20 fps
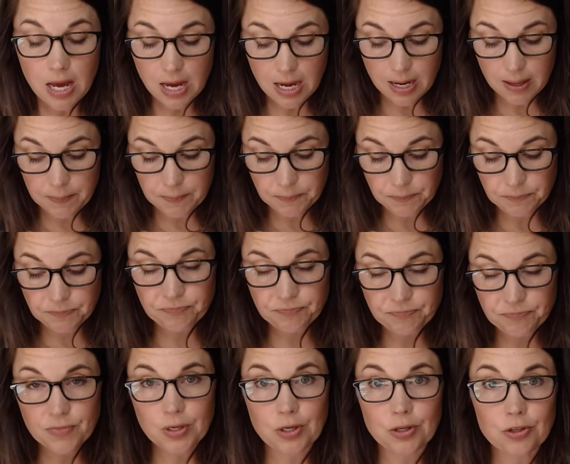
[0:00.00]

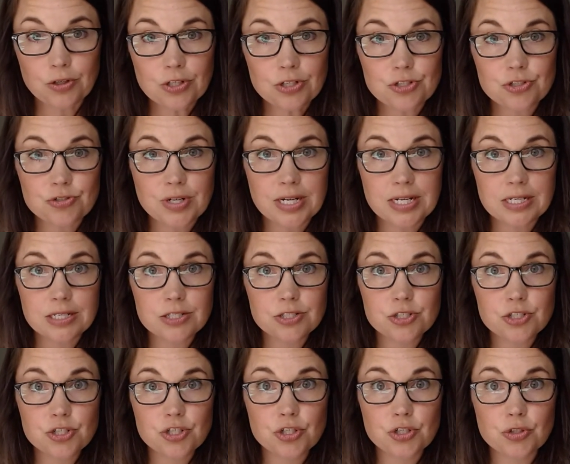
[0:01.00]
a good trick
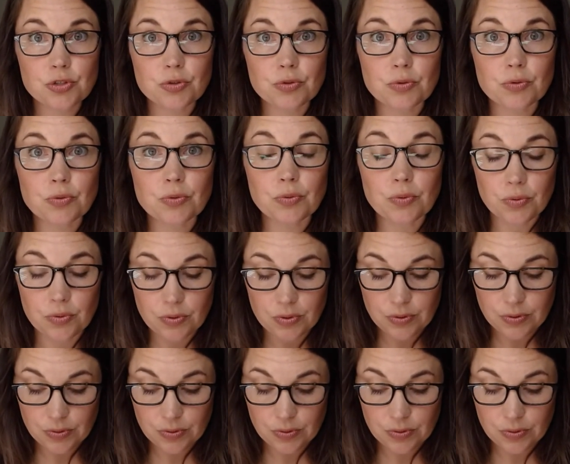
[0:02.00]
to